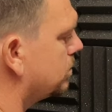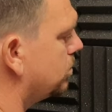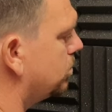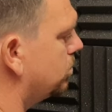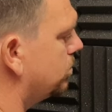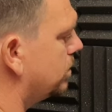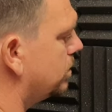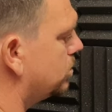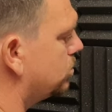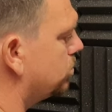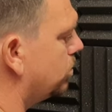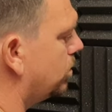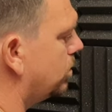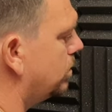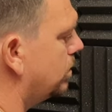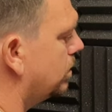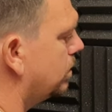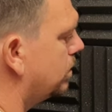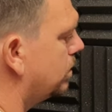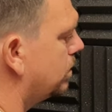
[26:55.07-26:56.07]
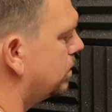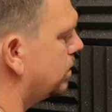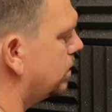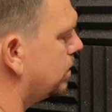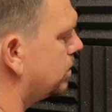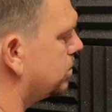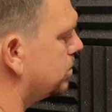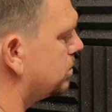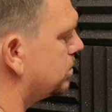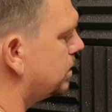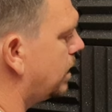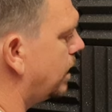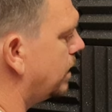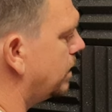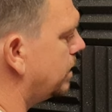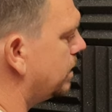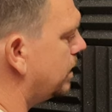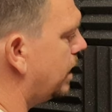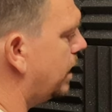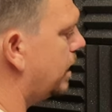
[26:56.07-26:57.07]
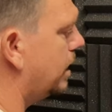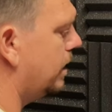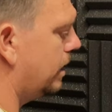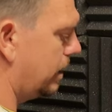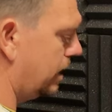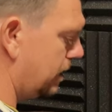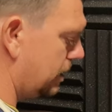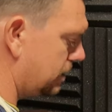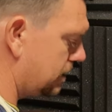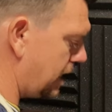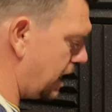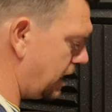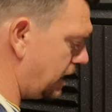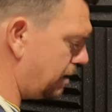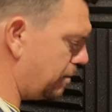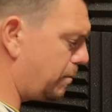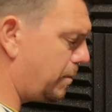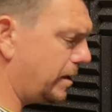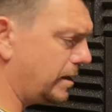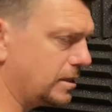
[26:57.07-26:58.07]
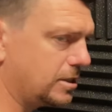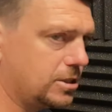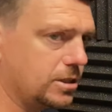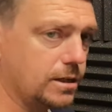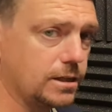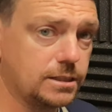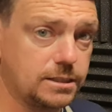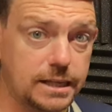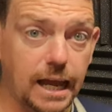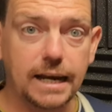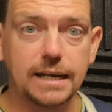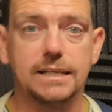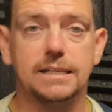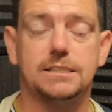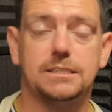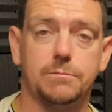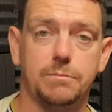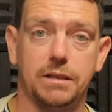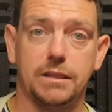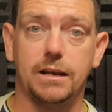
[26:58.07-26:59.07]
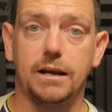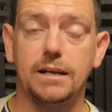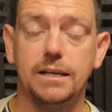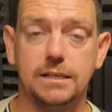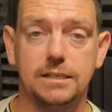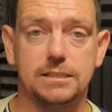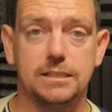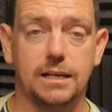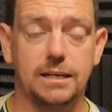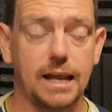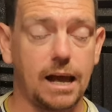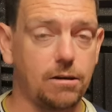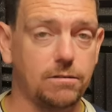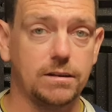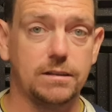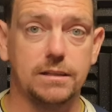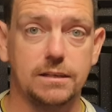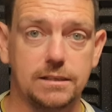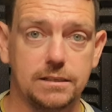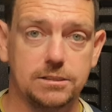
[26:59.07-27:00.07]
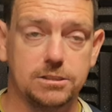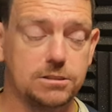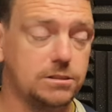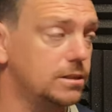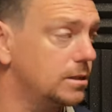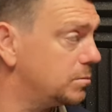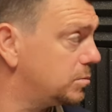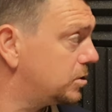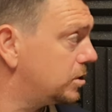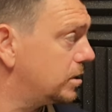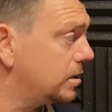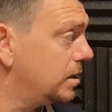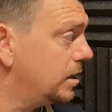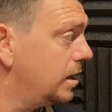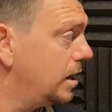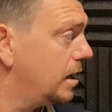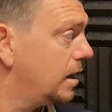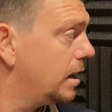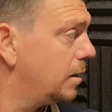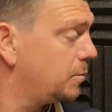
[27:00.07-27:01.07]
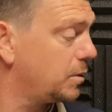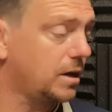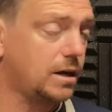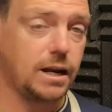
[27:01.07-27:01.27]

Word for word: do this one, just sign it there, take a picture, send it to me, the links are down in the description. I'd